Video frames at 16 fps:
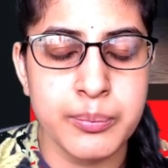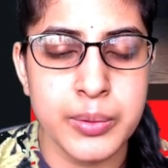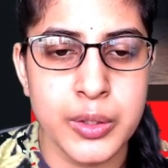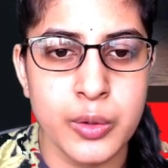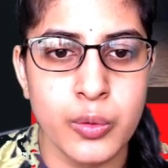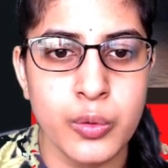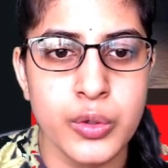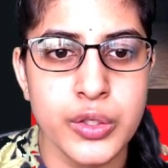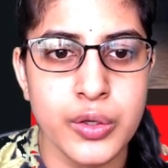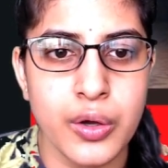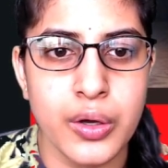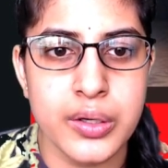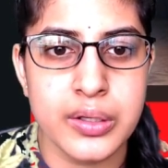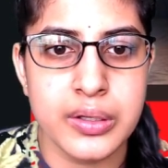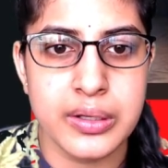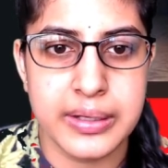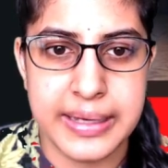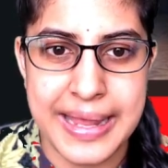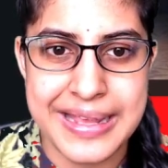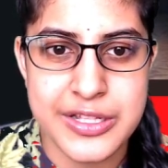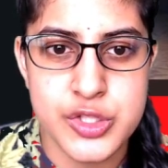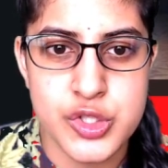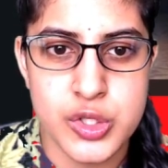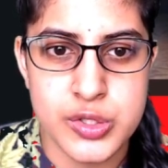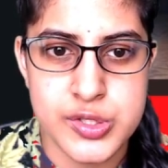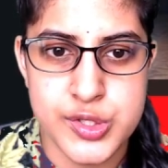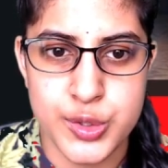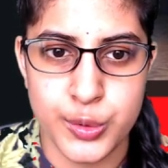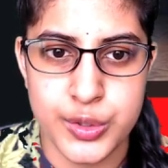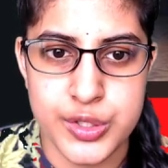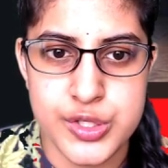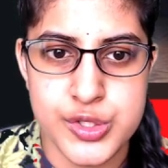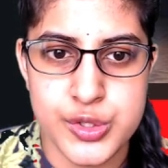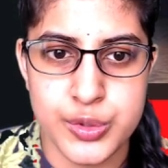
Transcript: below your ledge or storage